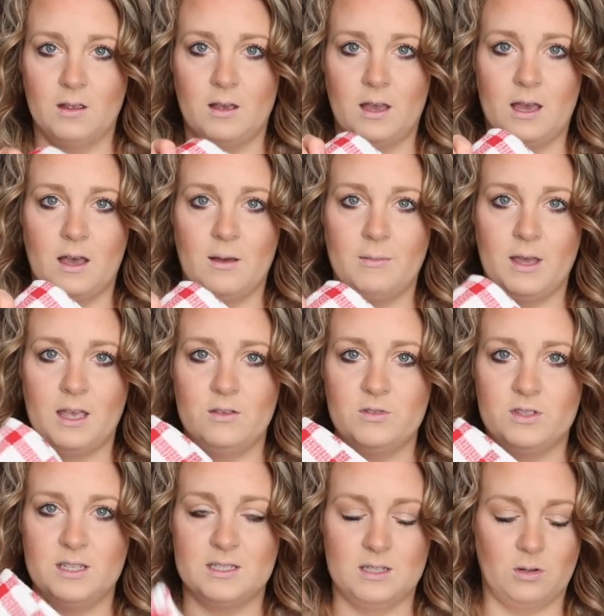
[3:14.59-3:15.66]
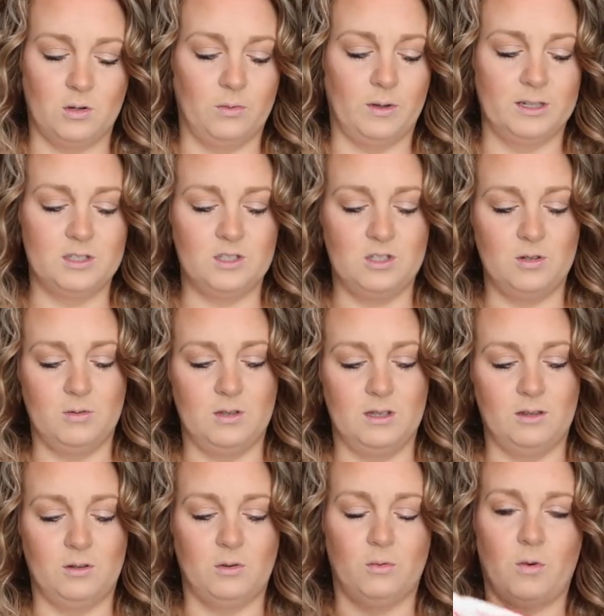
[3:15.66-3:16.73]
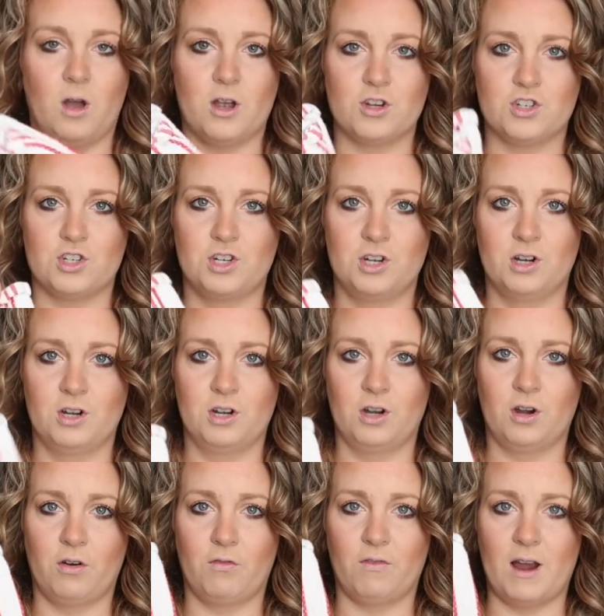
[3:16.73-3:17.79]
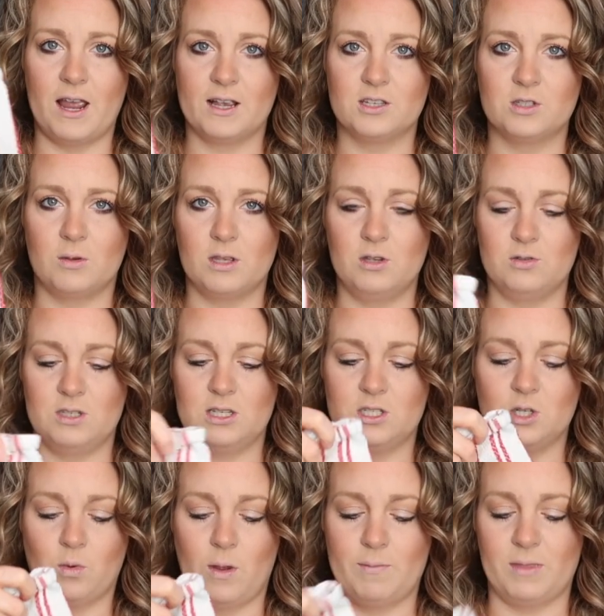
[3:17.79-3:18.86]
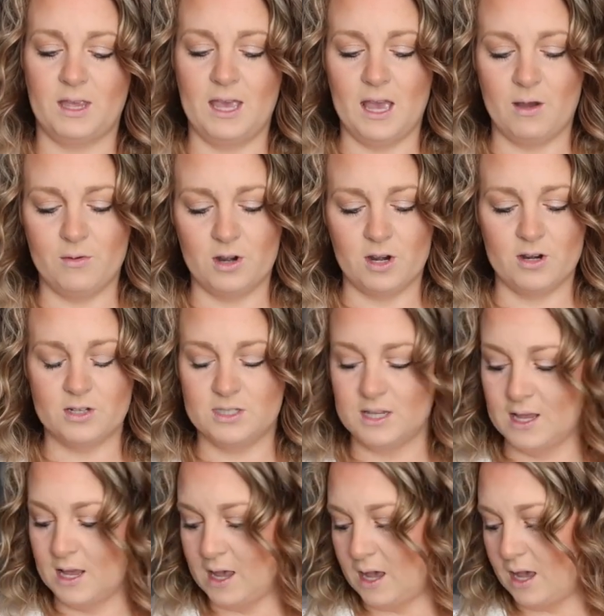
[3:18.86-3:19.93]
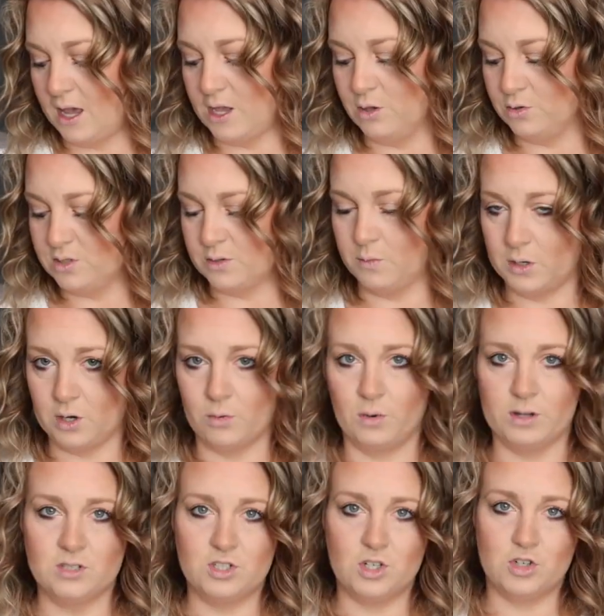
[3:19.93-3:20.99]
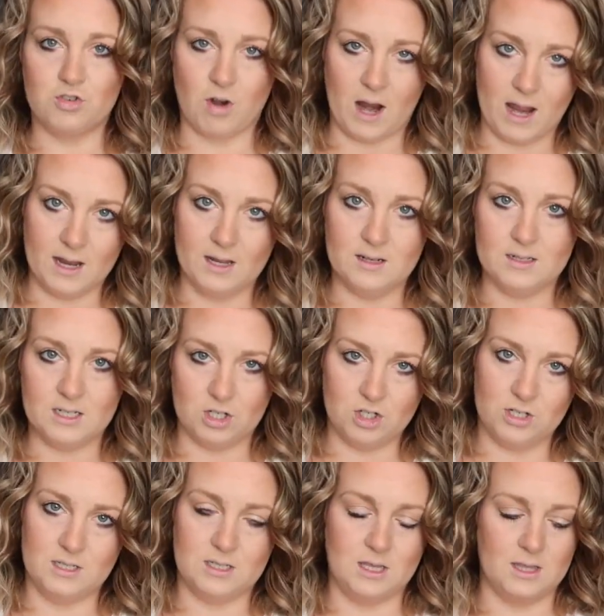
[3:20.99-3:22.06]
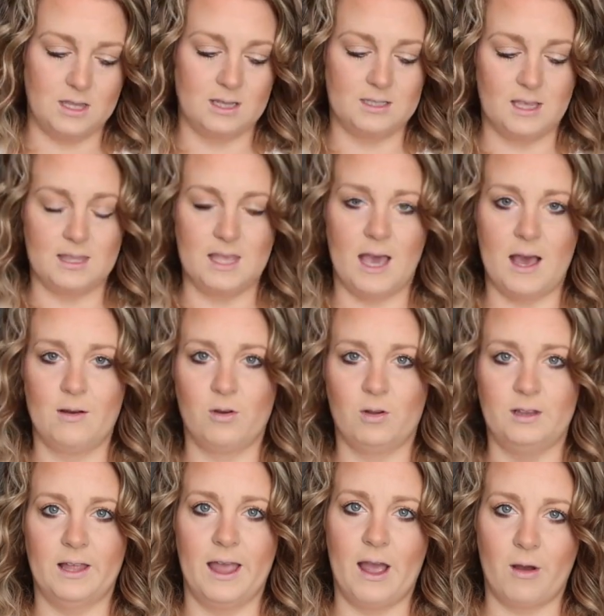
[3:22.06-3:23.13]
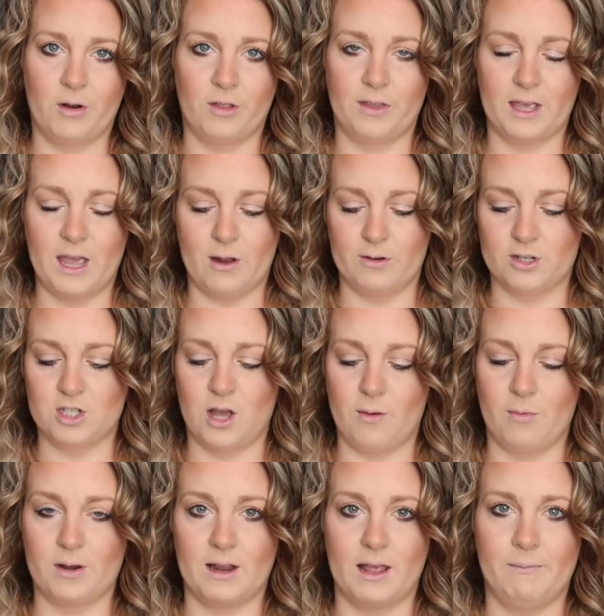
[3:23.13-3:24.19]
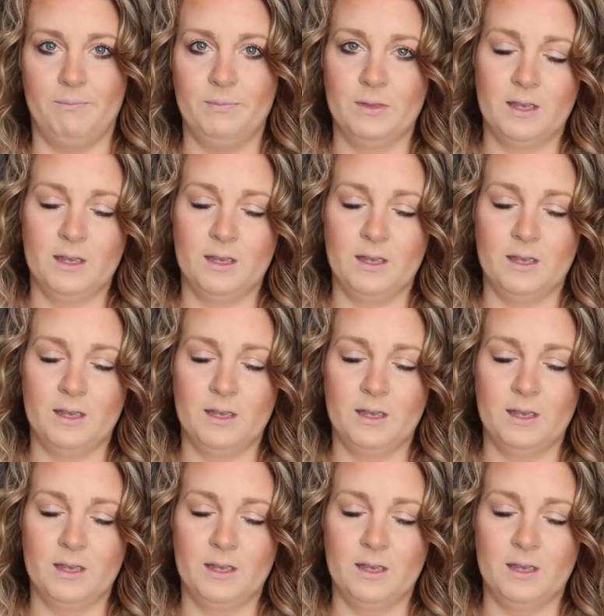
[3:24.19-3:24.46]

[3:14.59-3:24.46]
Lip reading: I use these little ones too. They're little wash rags, so I use these to wipe the counters. I use the bigger ones to dry dishes and things like that, or lay out on the countertop when I'm